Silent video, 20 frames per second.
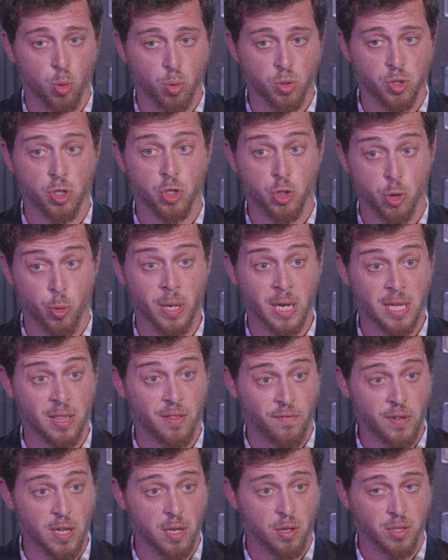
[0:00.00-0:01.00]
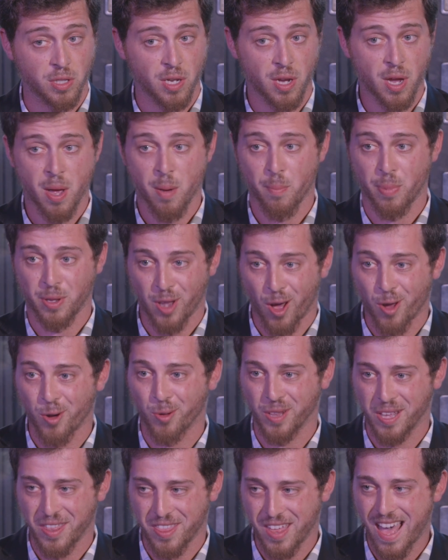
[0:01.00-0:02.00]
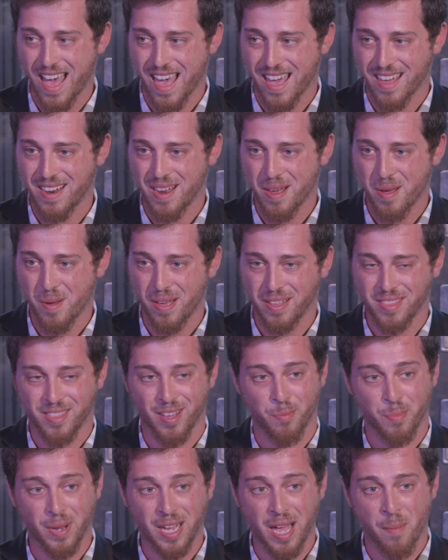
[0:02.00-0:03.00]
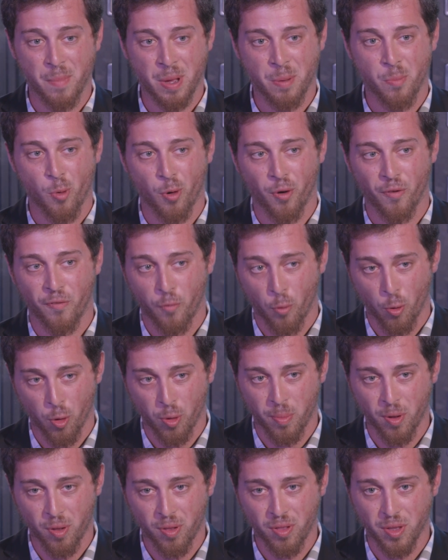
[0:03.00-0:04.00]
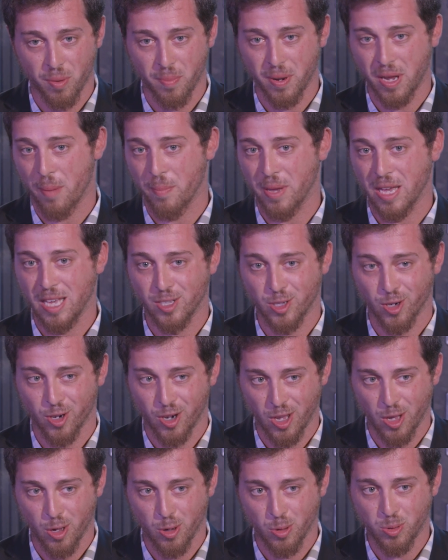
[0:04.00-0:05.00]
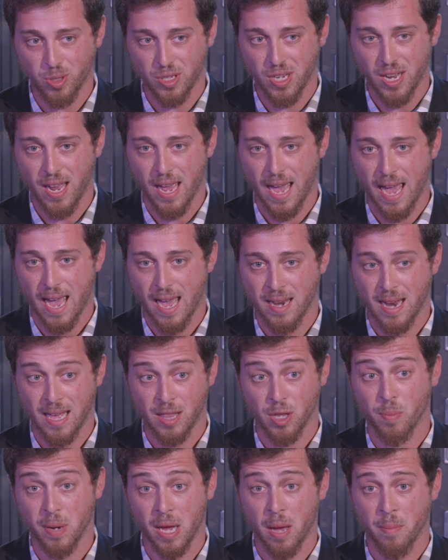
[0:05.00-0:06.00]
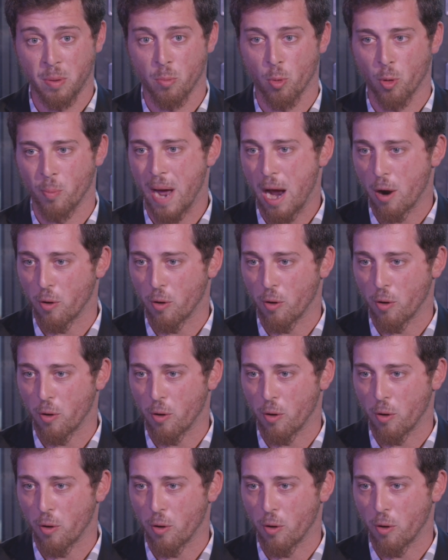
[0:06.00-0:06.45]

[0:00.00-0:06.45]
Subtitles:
tools are doing in the field. But not only that, they're becoming more affordable, they're becoming easier to use, and they're becoming more